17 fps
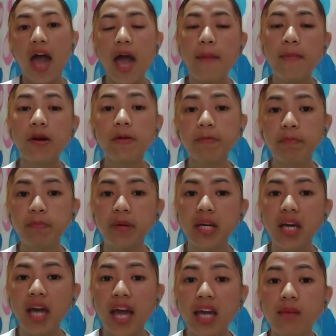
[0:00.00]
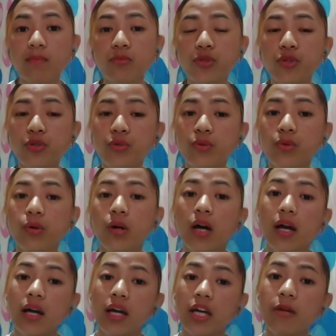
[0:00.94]
MRP aim to
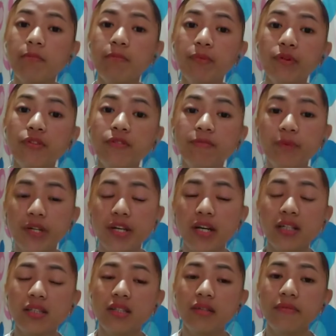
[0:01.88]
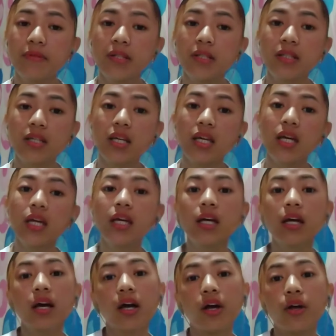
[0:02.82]
improve productivity
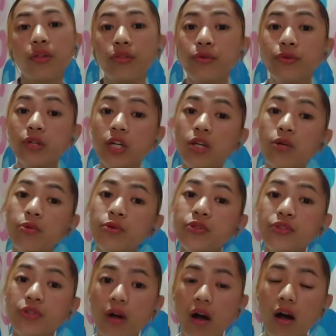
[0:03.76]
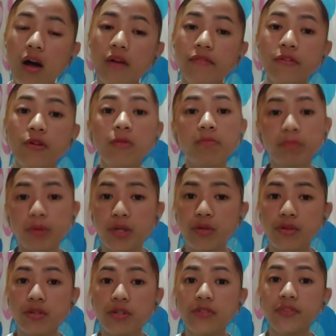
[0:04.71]
through the use of
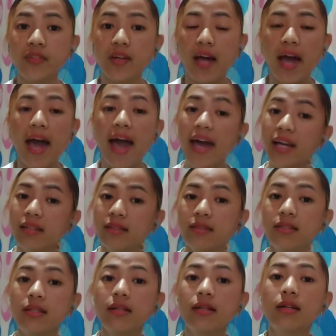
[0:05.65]
computers and